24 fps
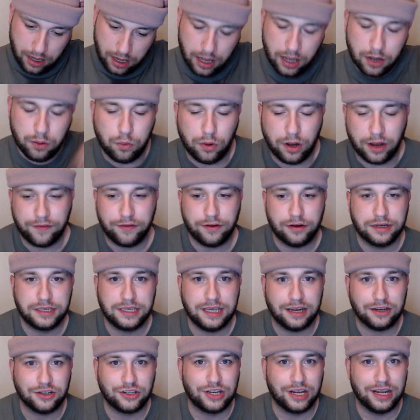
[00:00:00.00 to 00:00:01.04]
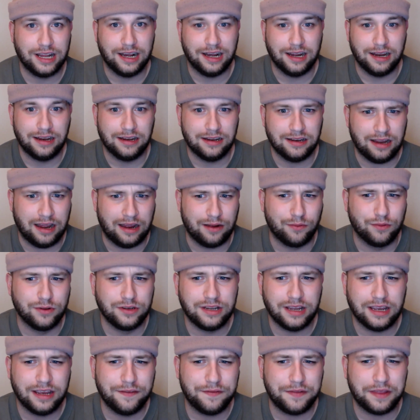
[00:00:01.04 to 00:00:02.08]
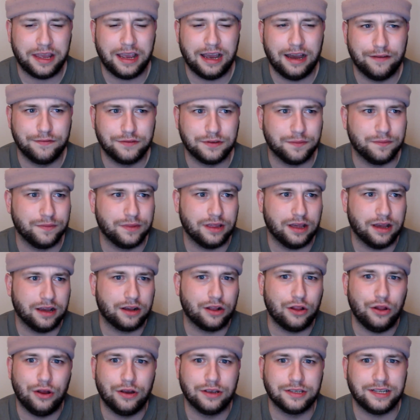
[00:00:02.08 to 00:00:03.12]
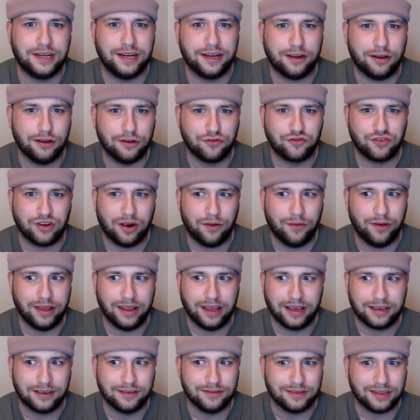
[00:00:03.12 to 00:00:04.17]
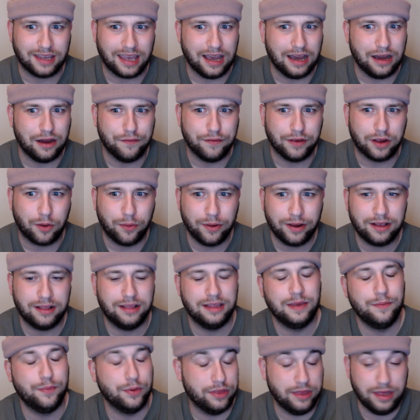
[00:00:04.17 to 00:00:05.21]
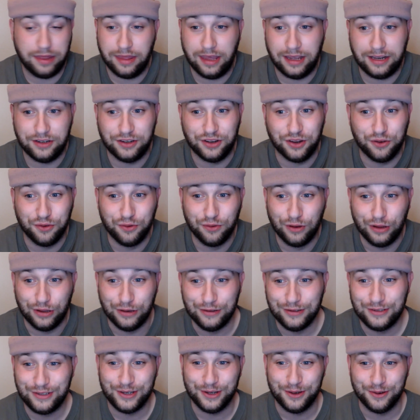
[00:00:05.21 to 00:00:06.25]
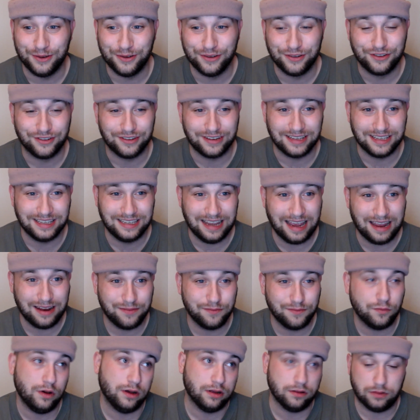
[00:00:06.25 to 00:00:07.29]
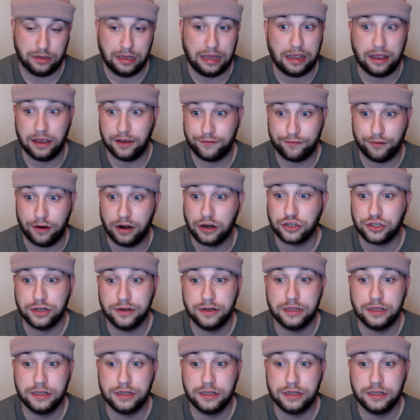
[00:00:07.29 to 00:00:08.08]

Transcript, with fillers: what if you're attached to that? Uh, I wonder if they have some a clause in their contract where they can get out of it quickly, but then they do lose 210, well, like a fraction